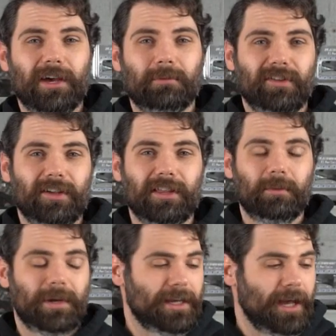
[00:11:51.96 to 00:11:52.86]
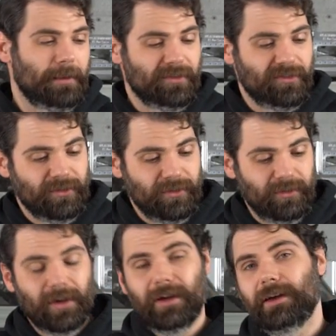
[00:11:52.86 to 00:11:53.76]
particularly when it comes
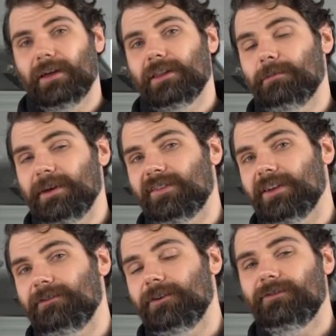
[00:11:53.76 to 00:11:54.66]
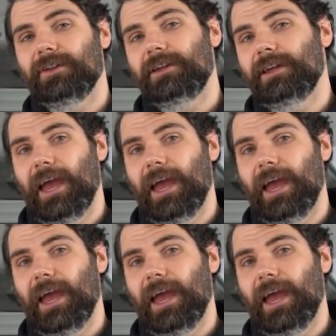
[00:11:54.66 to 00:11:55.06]
to the BT50